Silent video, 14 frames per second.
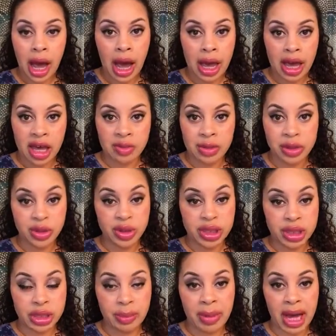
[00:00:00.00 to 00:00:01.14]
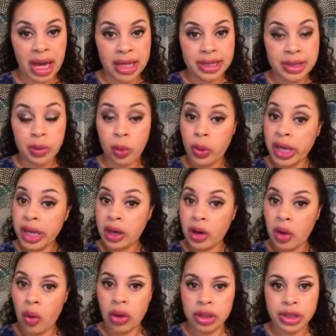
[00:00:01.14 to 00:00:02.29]
I have been using the past week
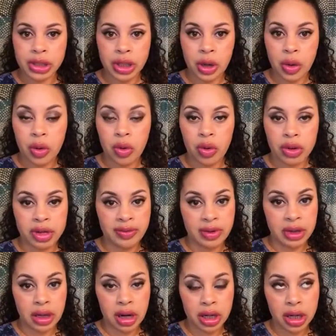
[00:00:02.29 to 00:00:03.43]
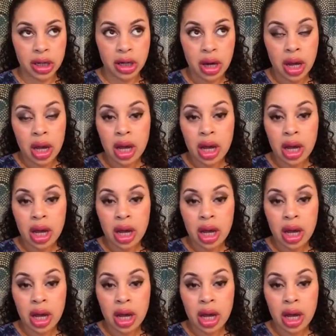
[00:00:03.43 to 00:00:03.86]
or so, or even longer.